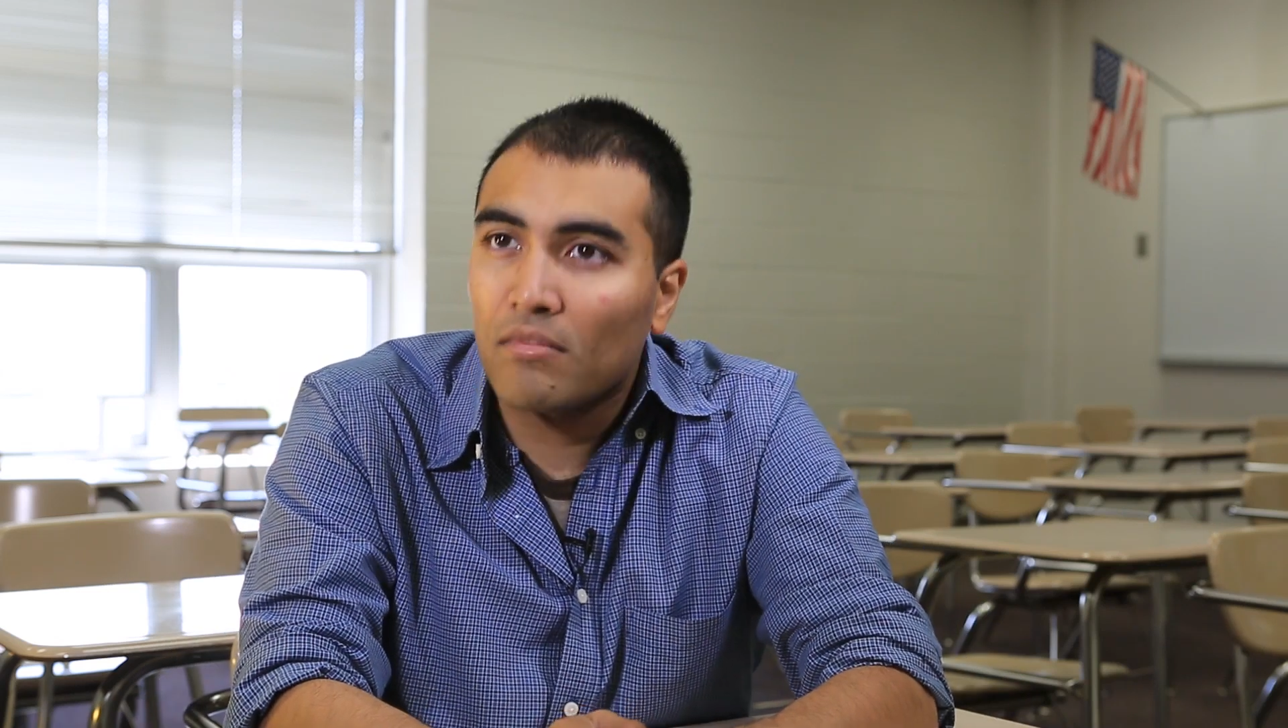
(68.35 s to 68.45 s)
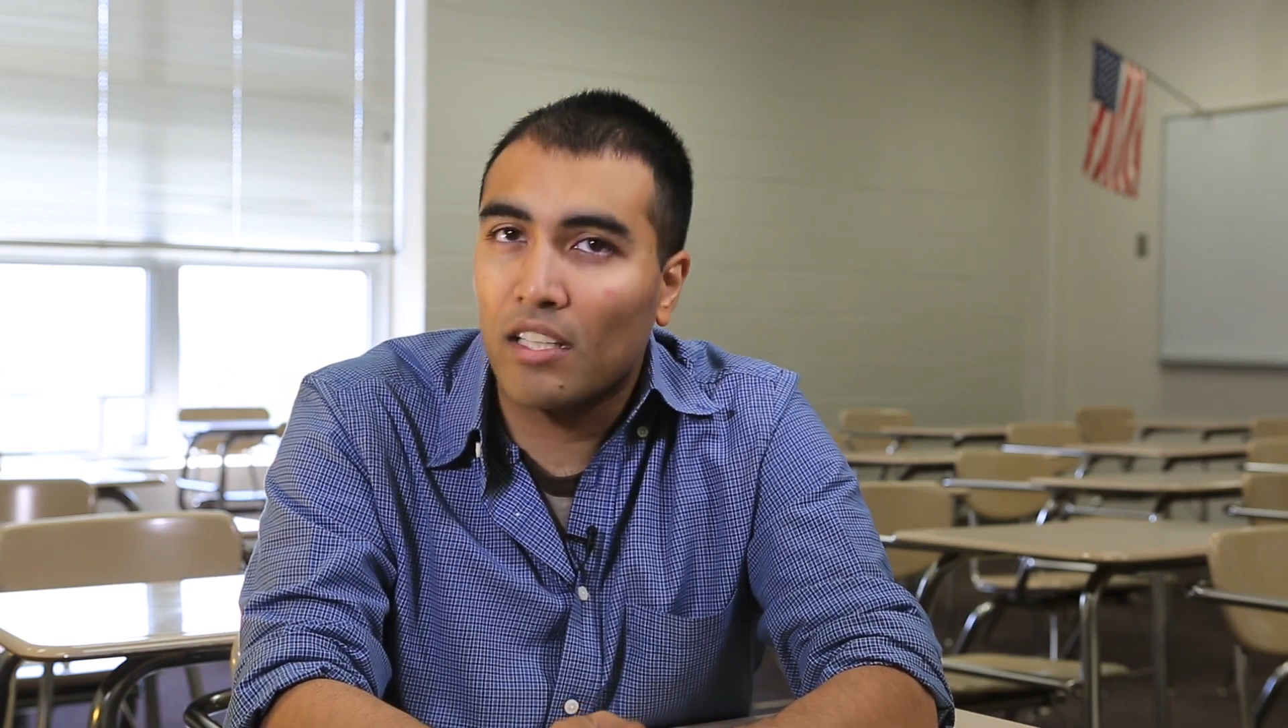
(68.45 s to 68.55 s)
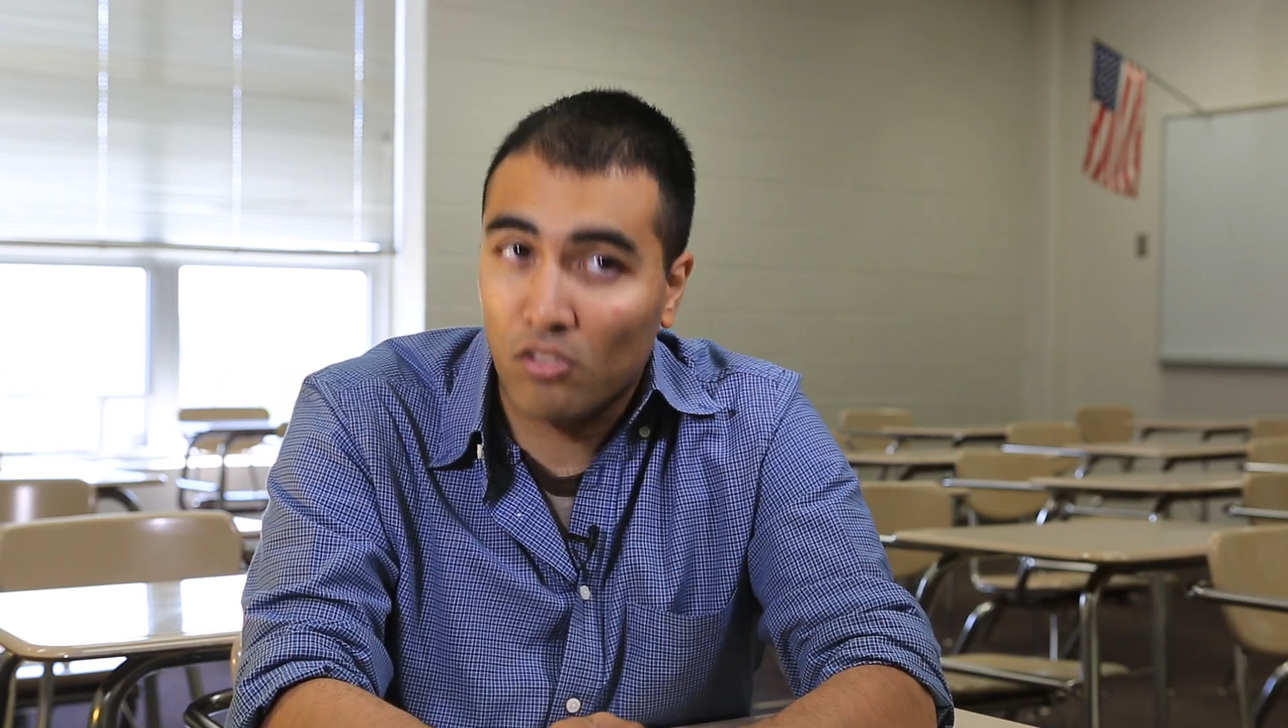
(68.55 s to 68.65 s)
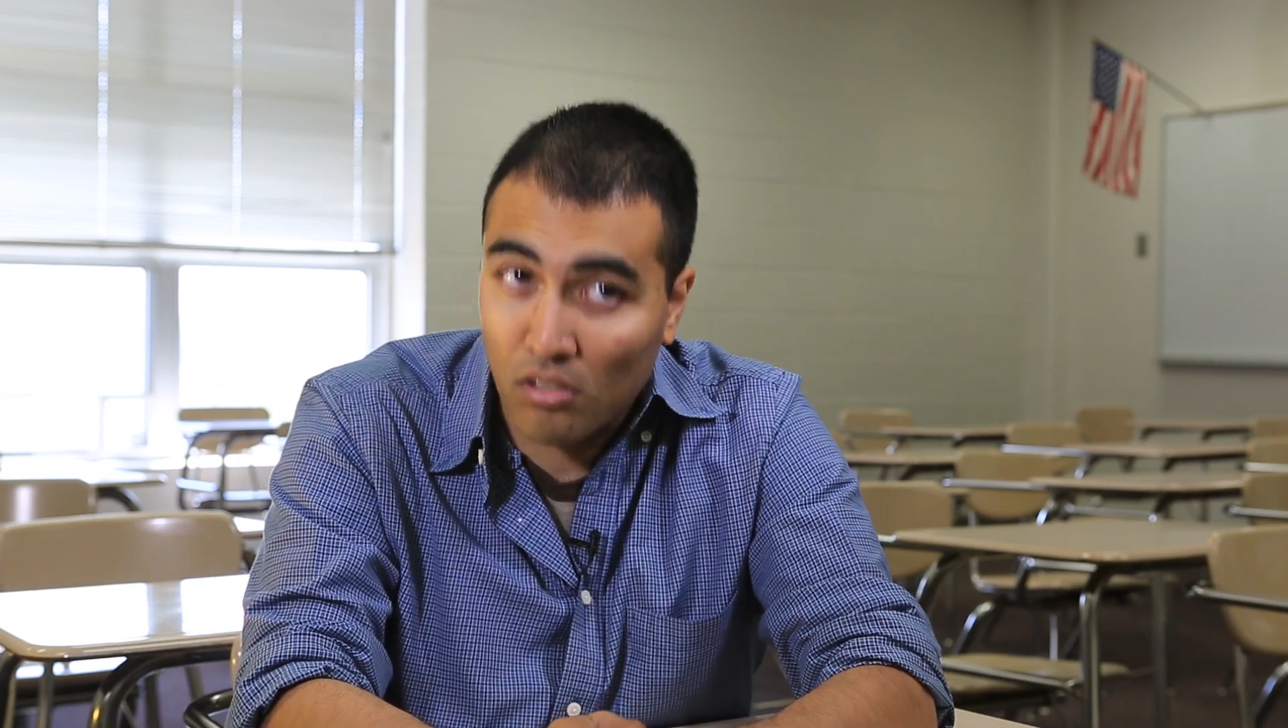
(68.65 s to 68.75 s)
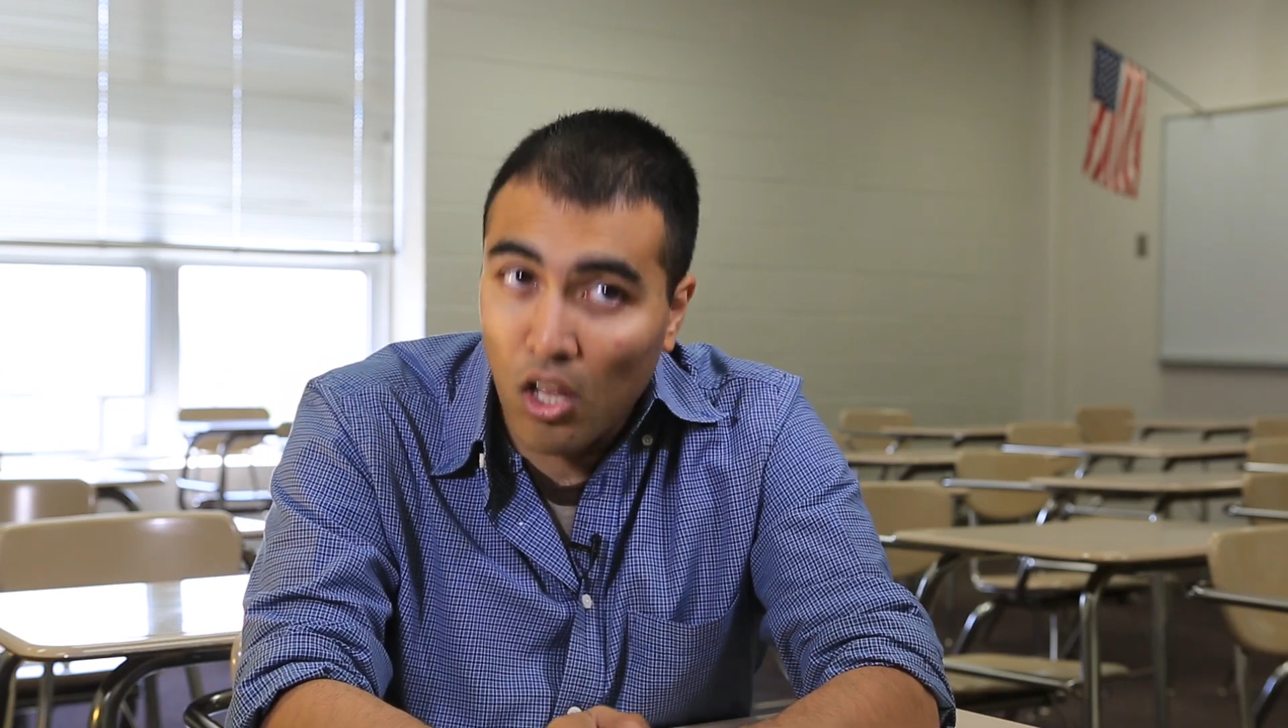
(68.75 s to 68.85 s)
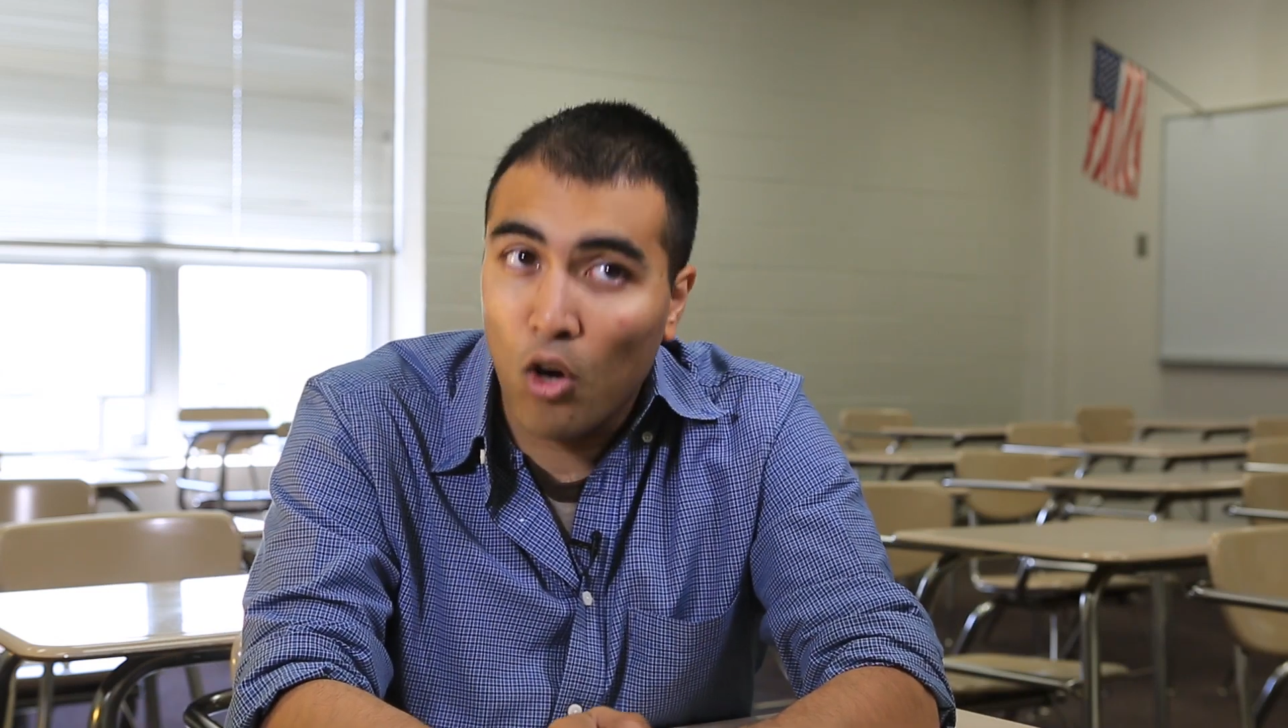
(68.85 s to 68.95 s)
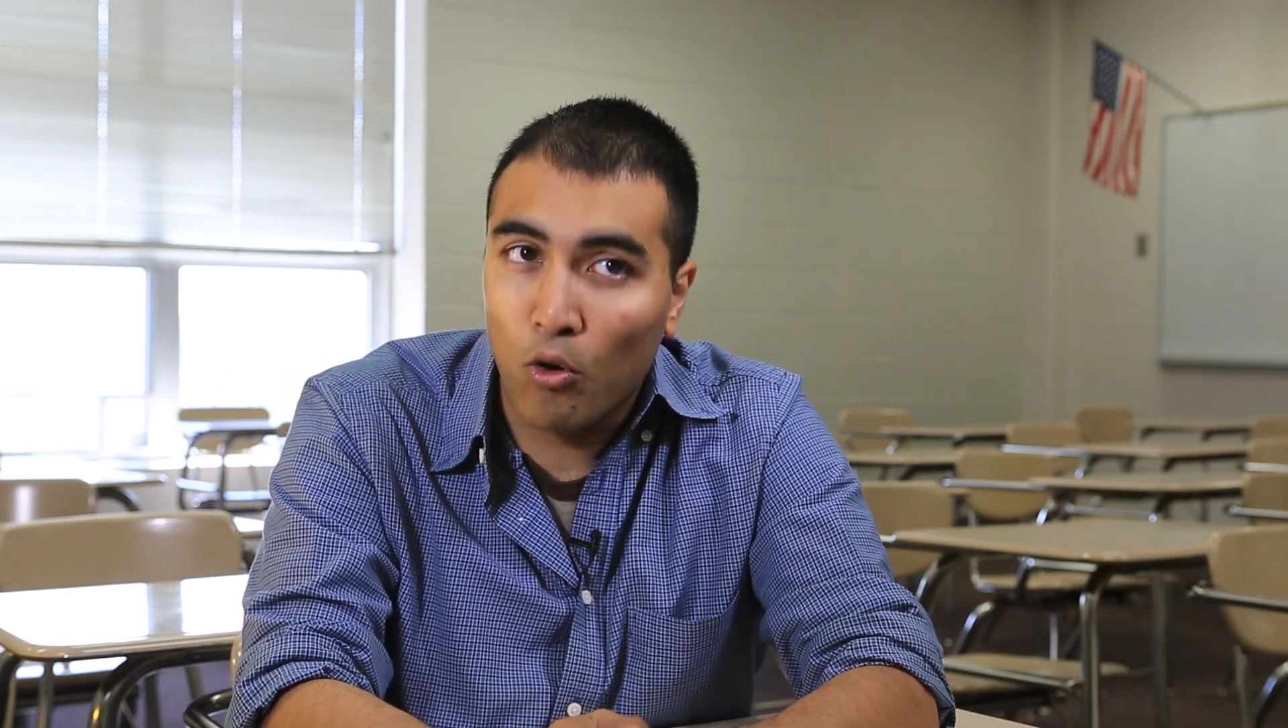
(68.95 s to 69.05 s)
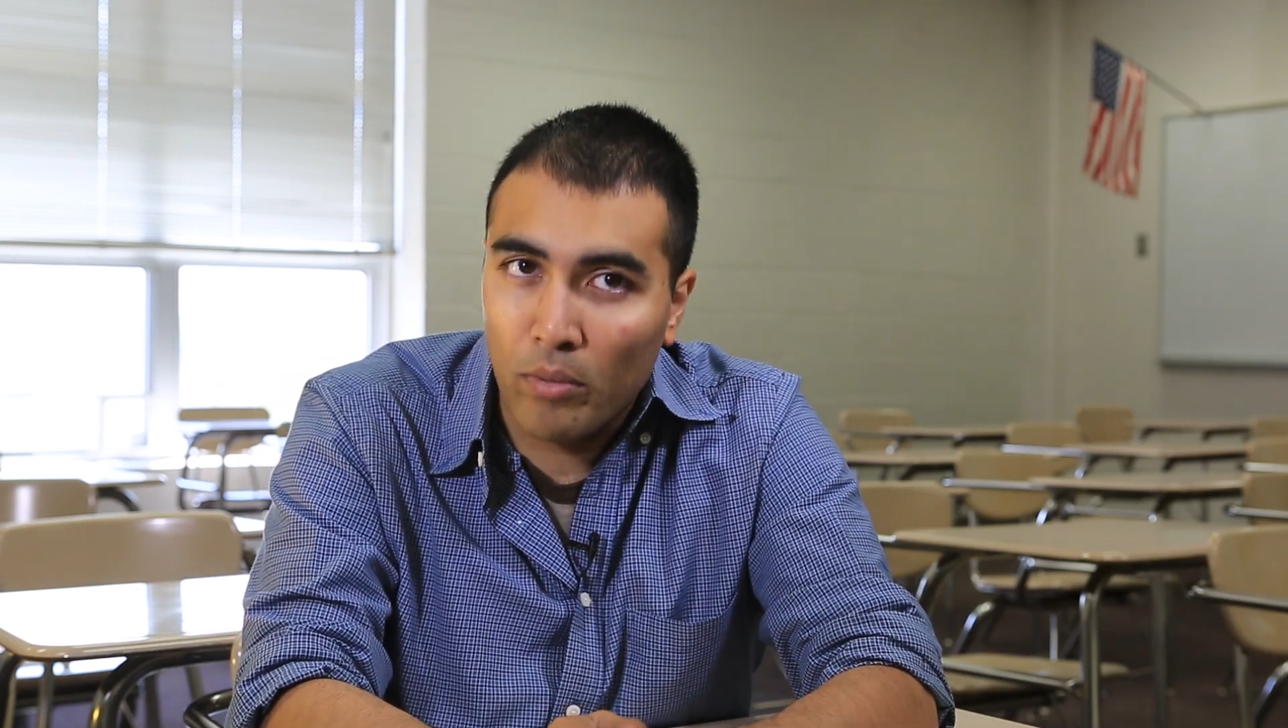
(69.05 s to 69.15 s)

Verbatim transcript: it's slow,